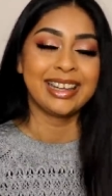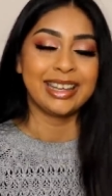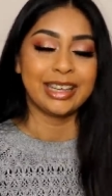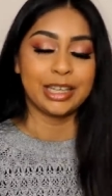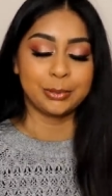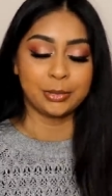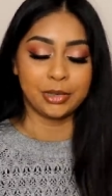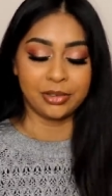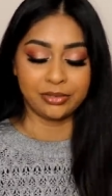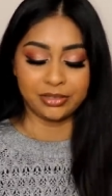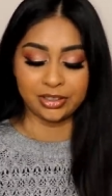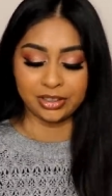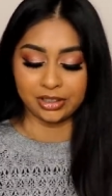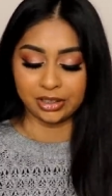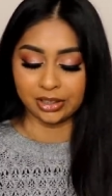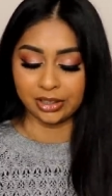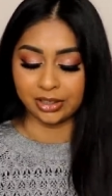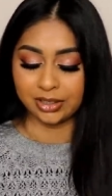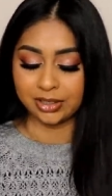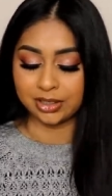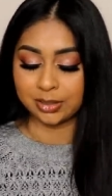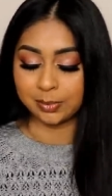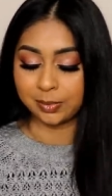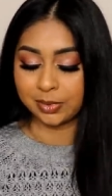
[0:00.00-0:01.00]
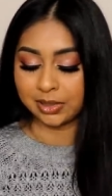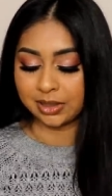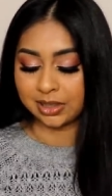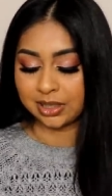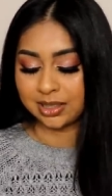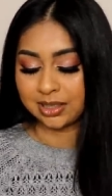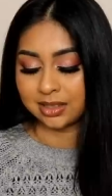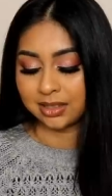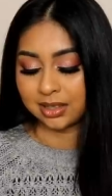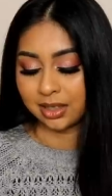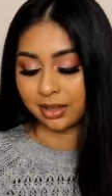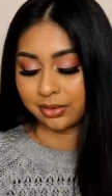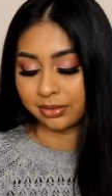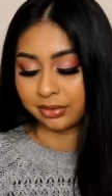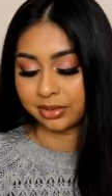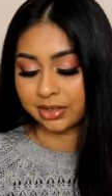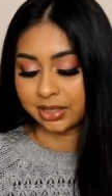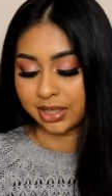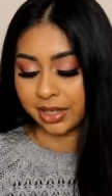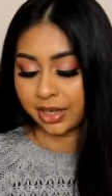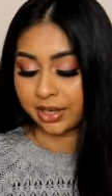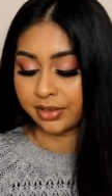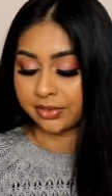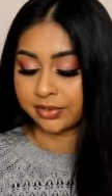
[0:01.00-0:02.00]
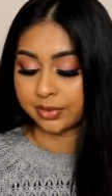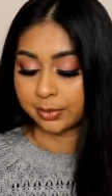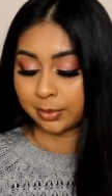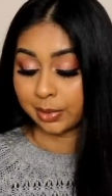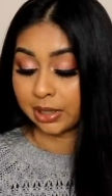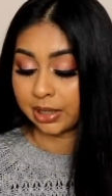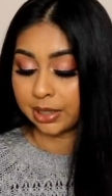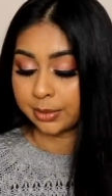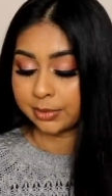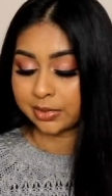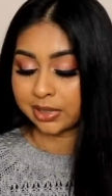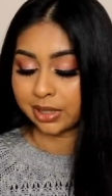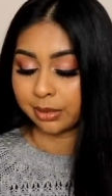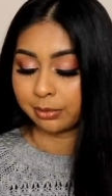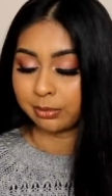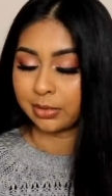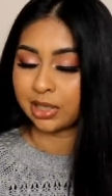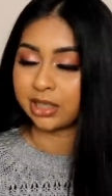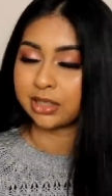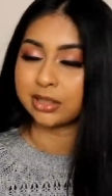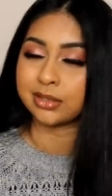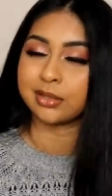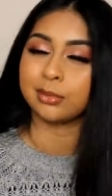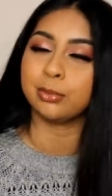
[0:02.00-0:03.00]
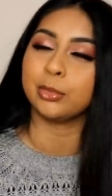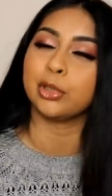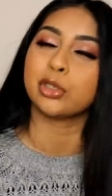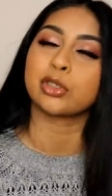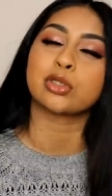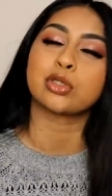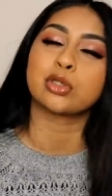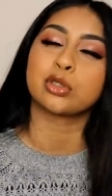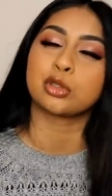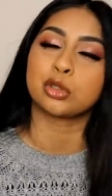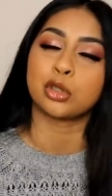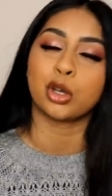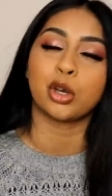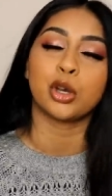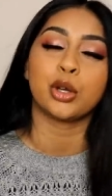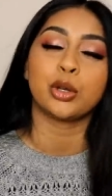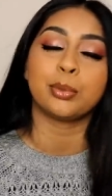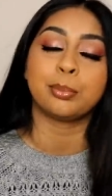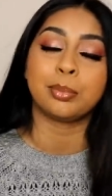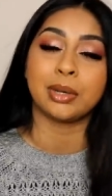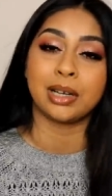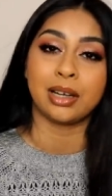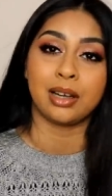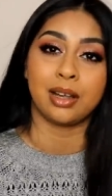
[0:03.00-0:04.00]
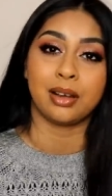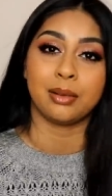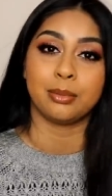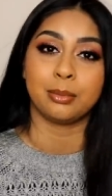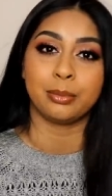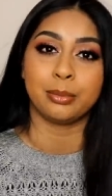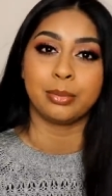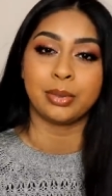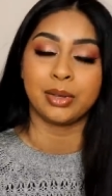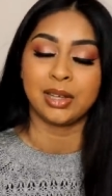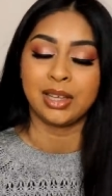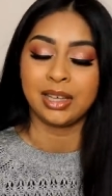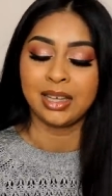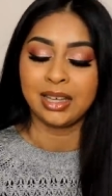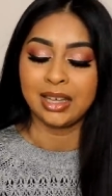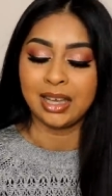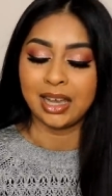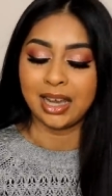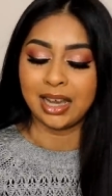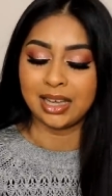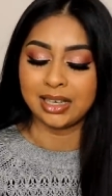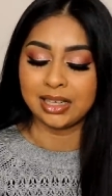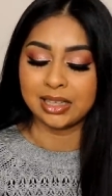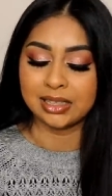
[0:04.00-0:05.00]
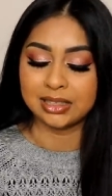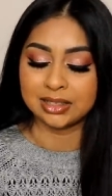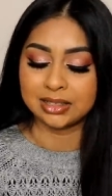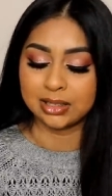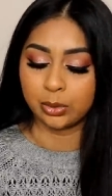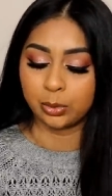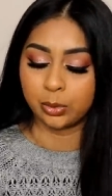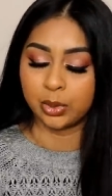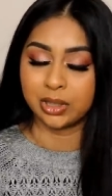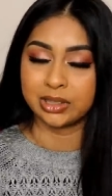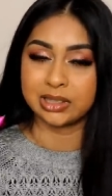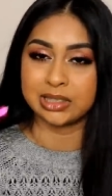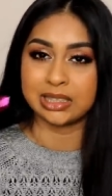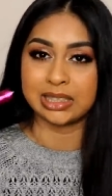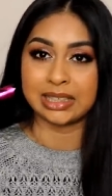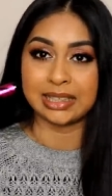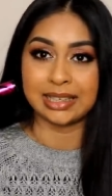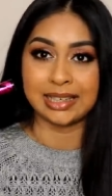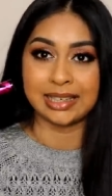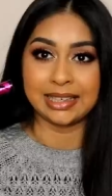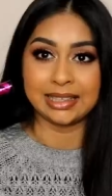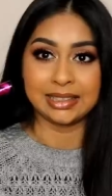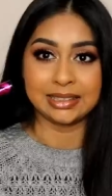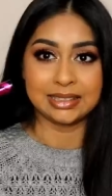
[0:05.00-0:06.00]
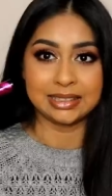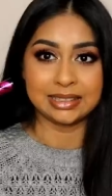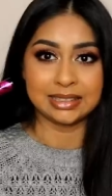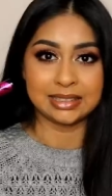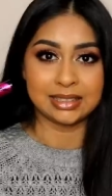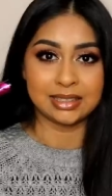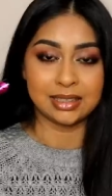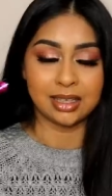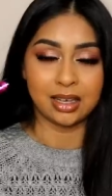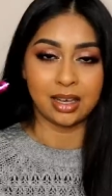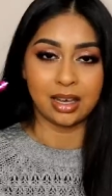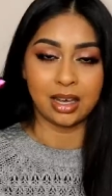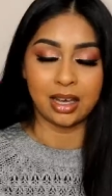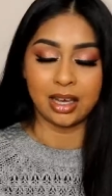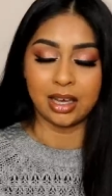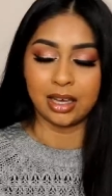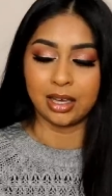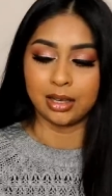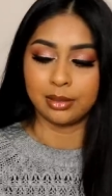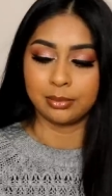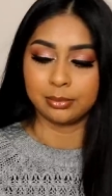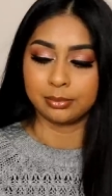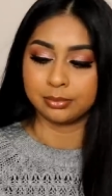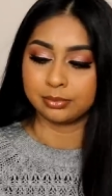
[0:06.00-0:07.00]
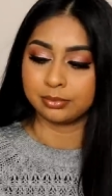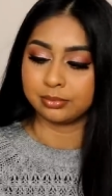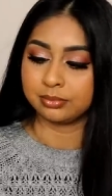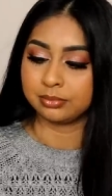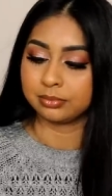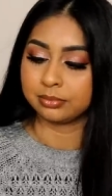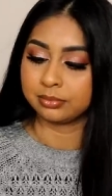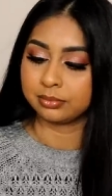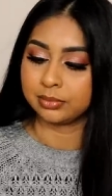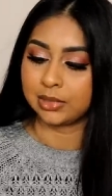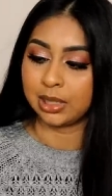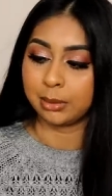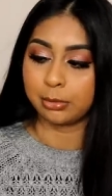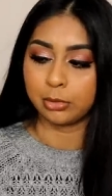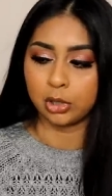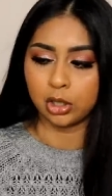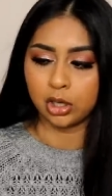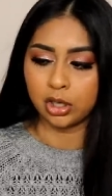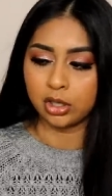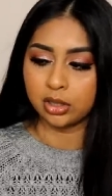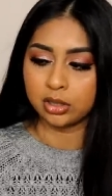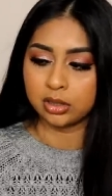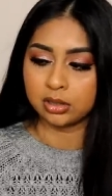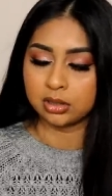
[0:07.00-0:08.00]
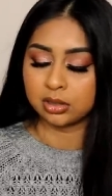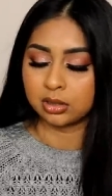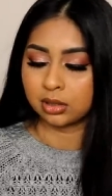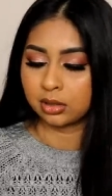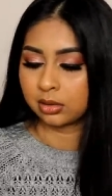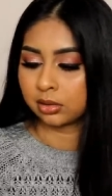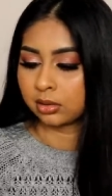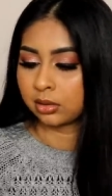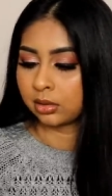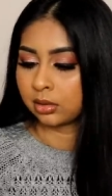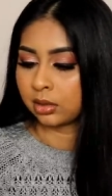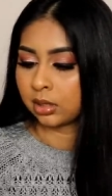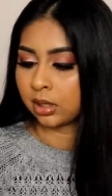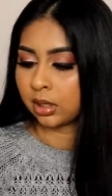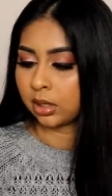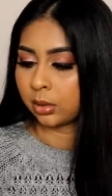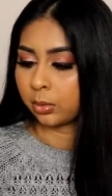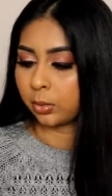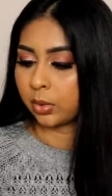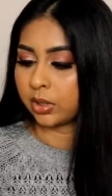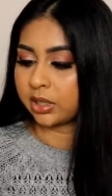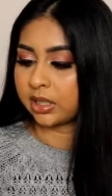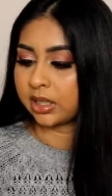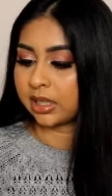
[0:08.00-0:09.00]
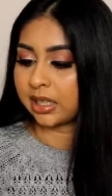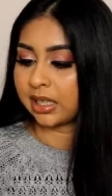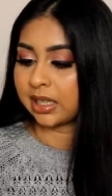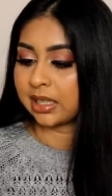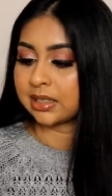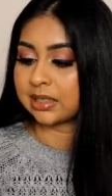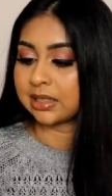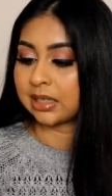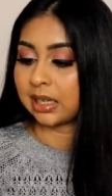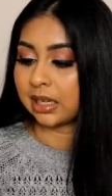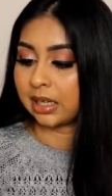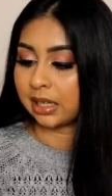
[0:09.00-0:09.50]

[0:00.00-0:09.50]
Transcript: in my videos but this stuff saves my lips and makes them look so plump and it's the Wunderkiss um, lip gloss Wunderkiss